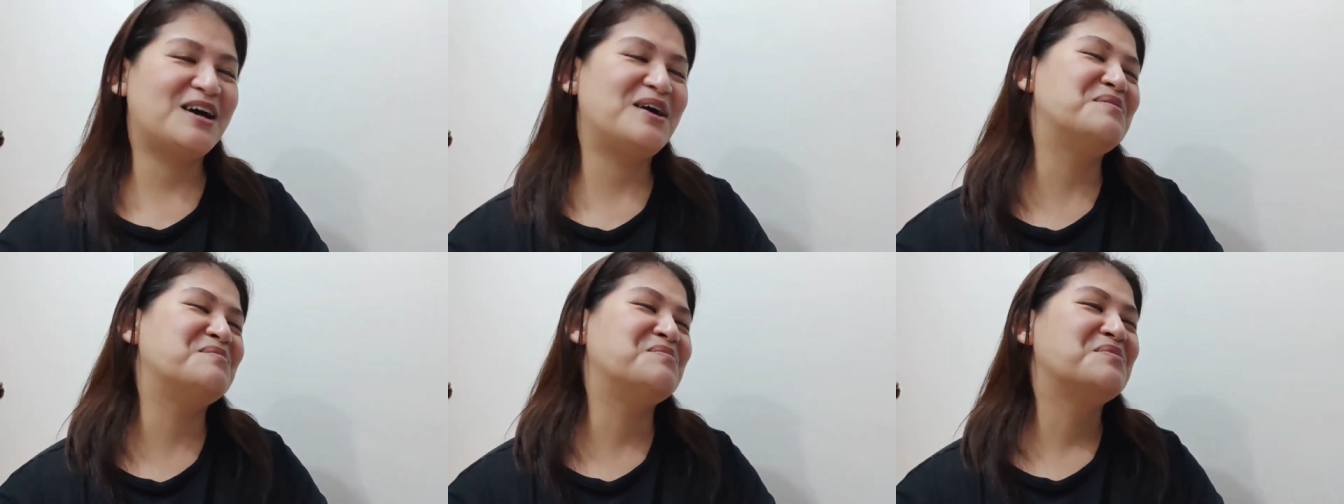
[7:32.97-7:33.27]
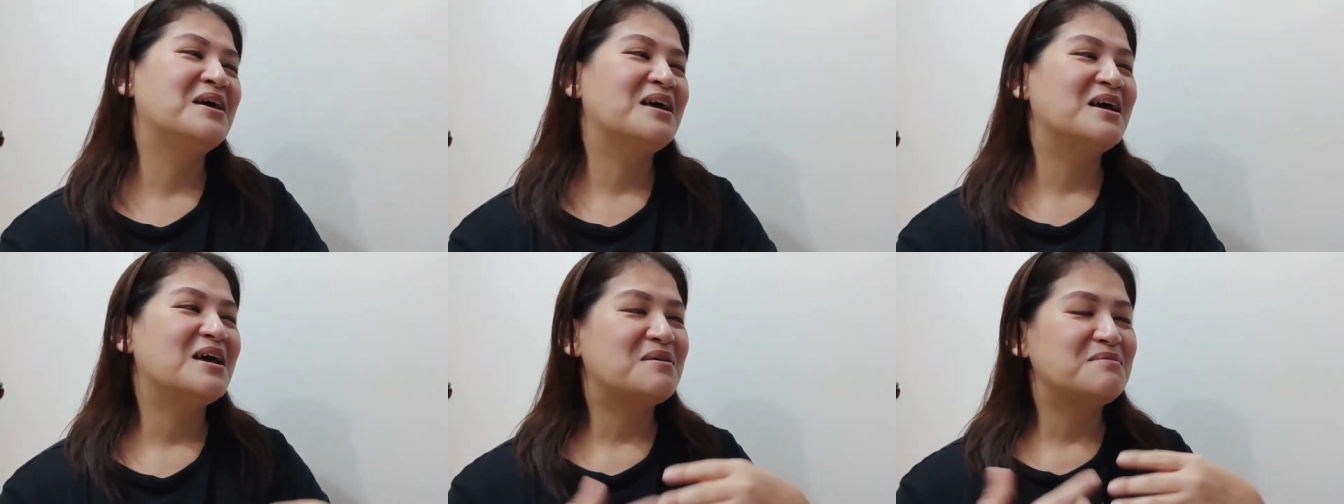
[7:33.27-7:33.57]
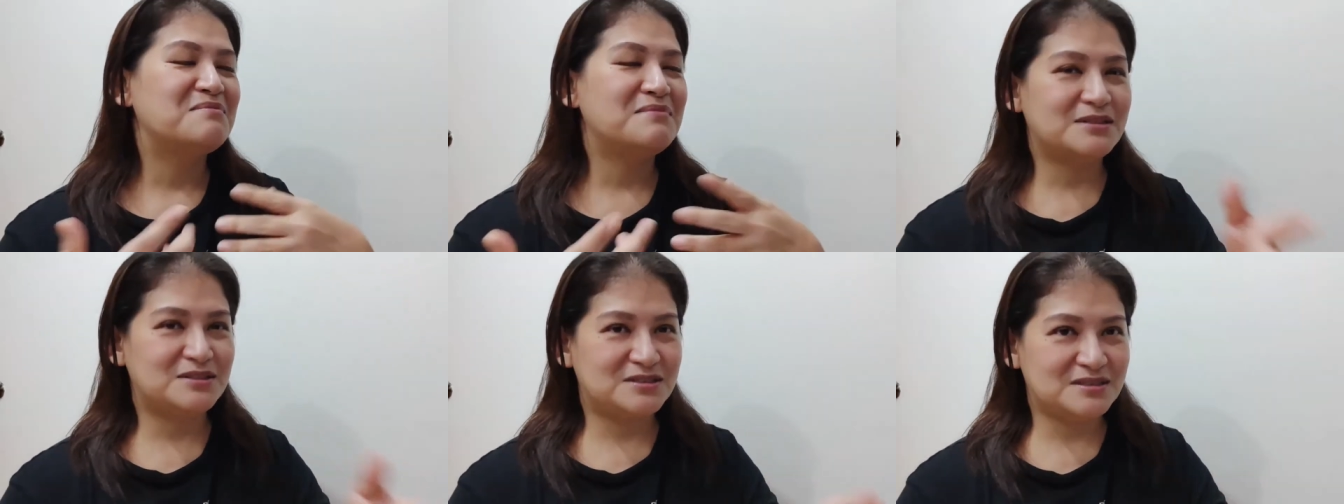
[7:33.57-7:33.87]
Um,
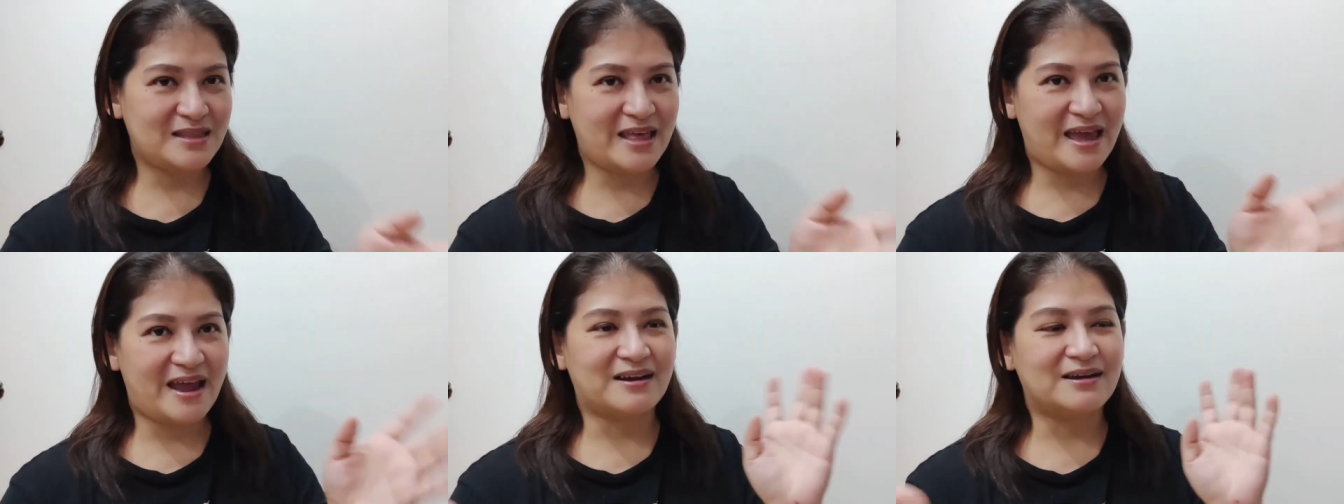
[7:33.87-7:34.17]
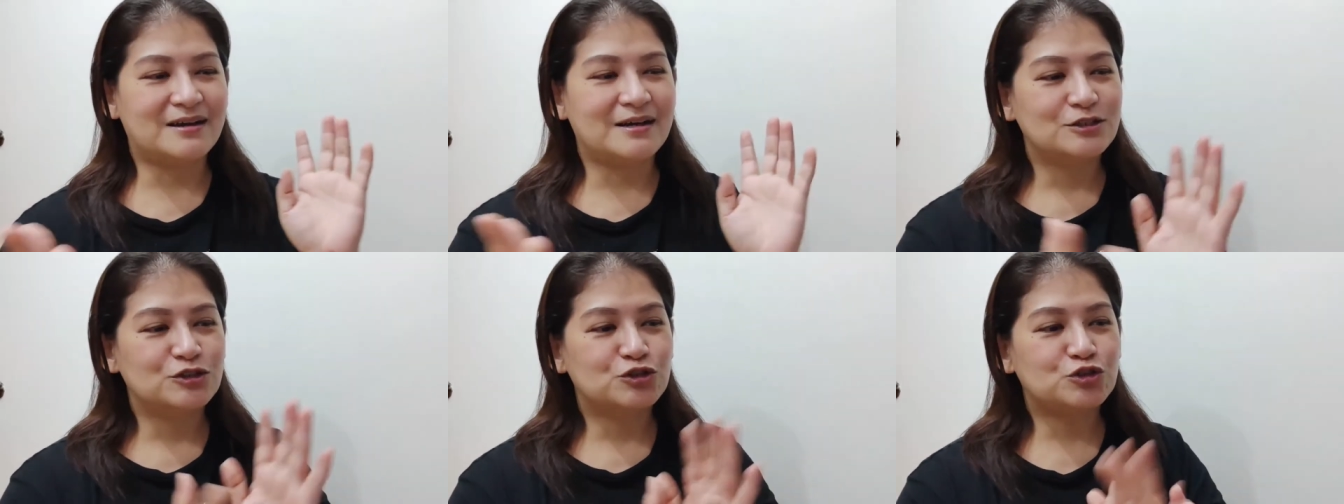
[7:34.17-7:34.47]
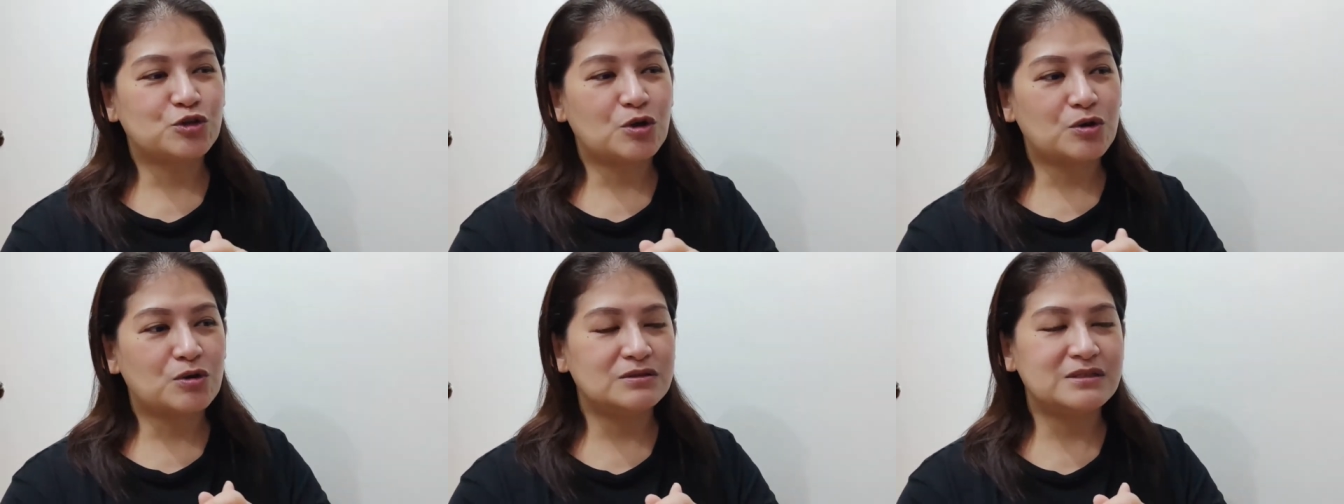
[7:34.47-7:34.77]
but there.
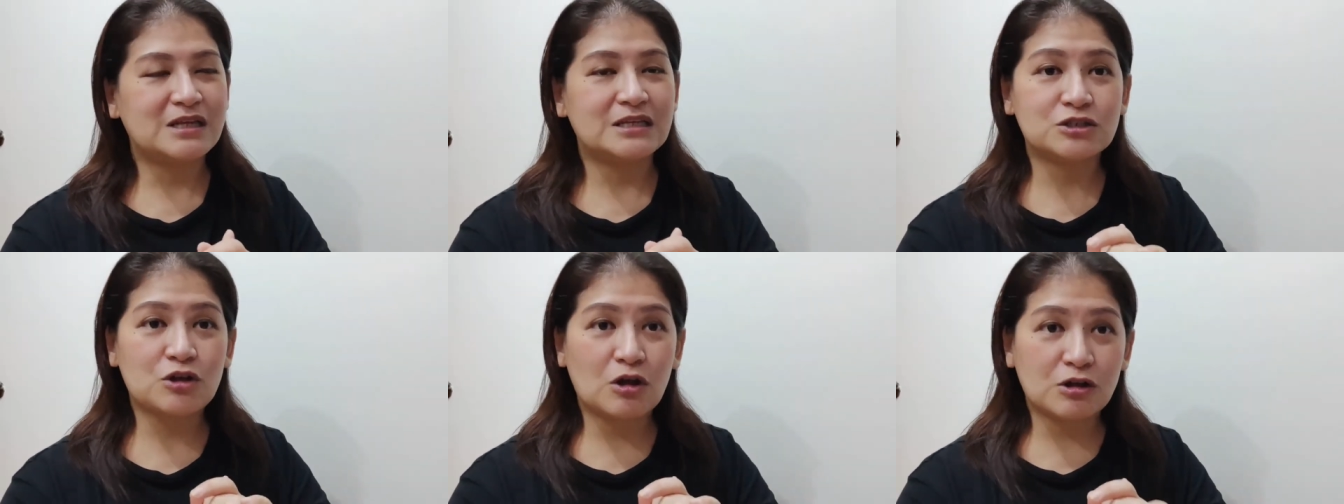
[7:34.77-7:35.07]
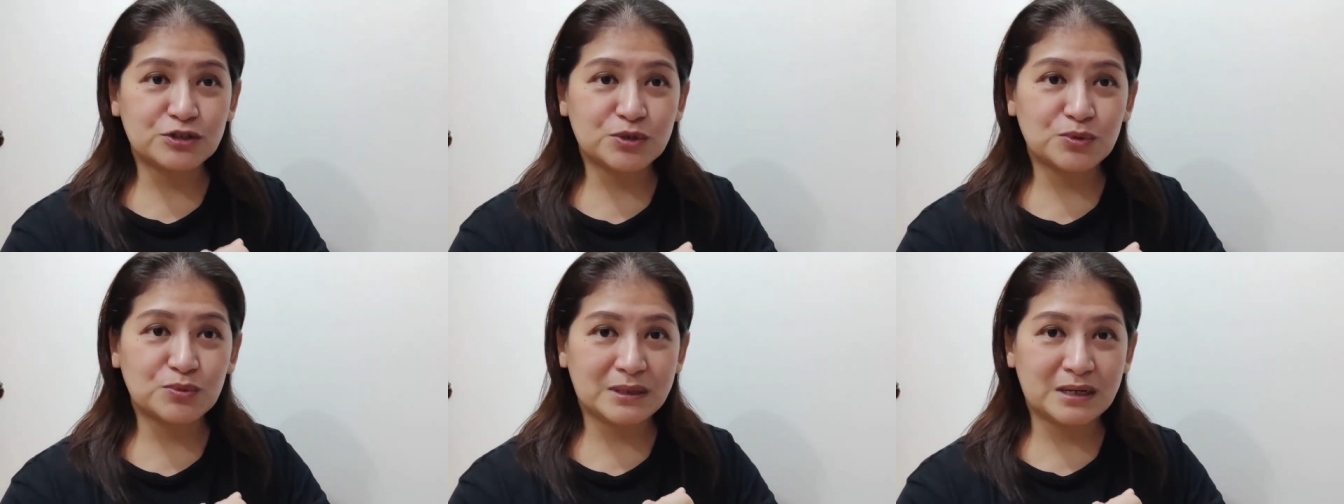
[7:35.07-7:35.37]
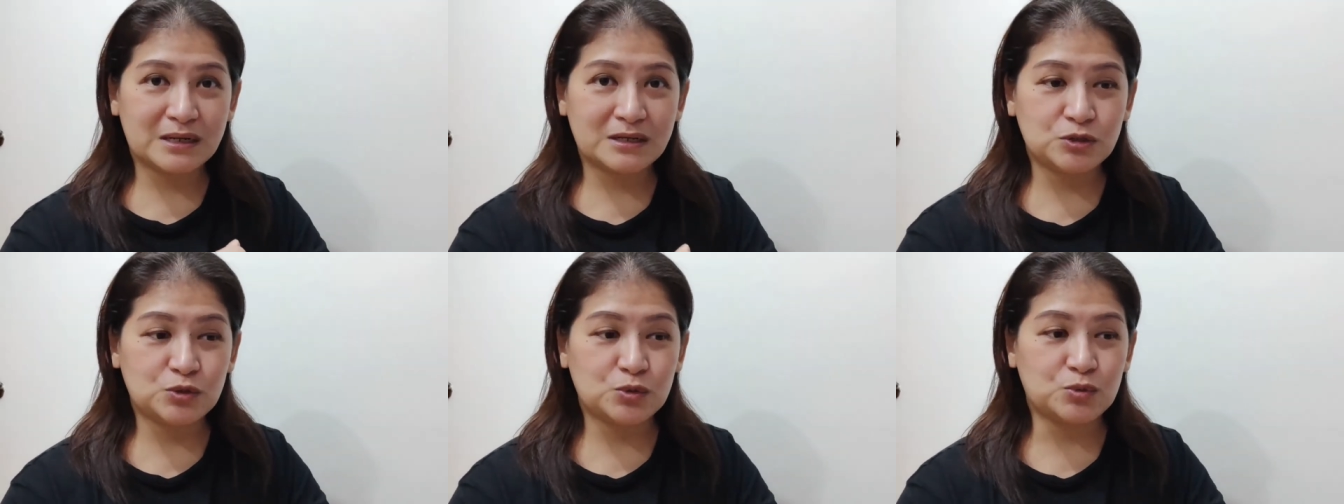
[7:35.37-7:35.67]
So that's also
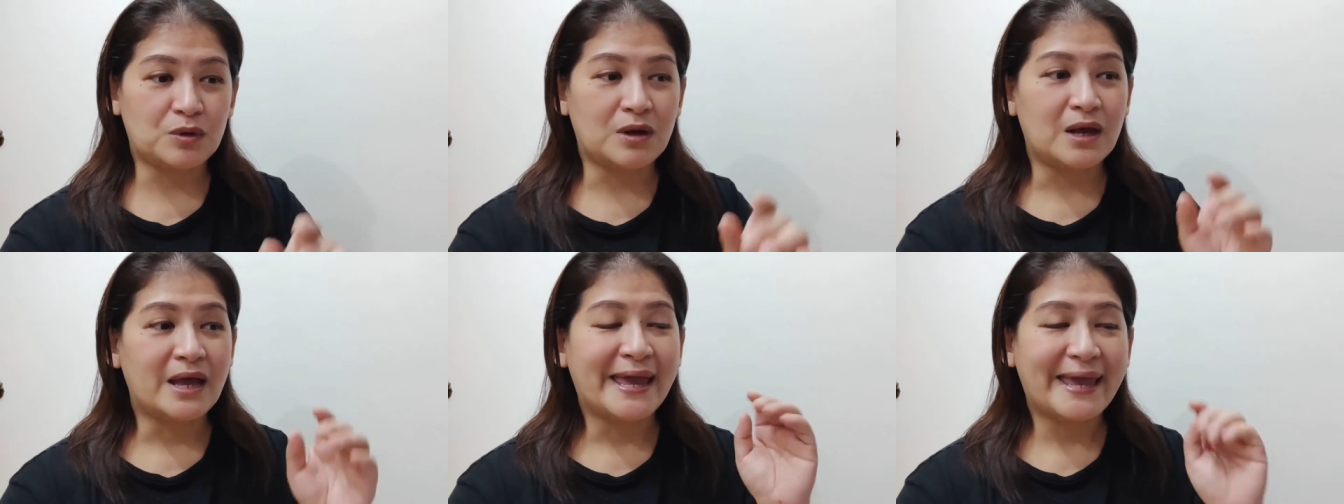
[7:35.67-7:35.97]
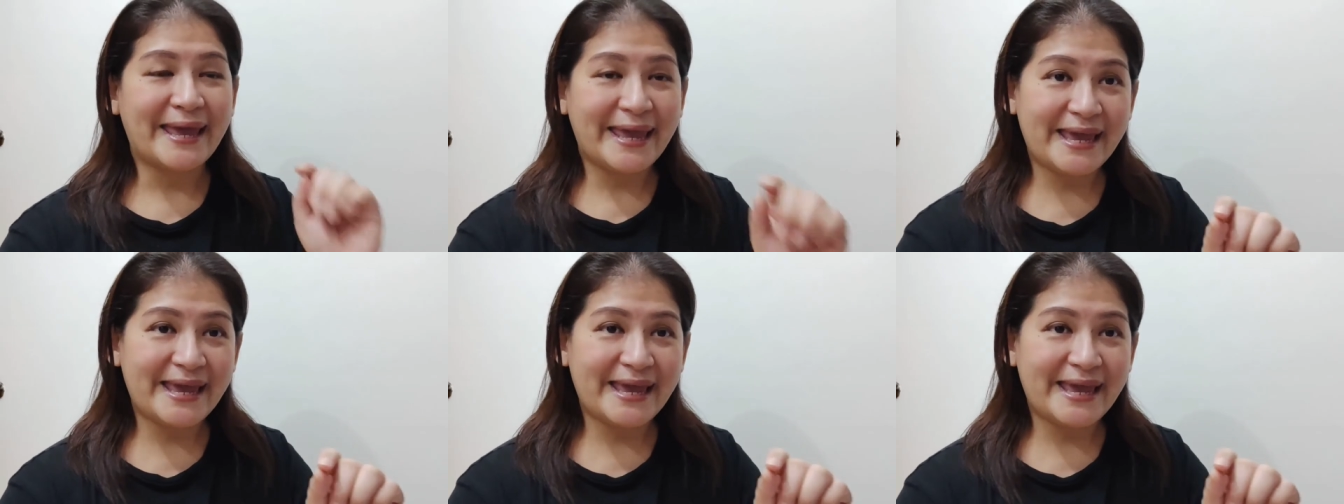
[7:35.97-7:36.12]
what I do.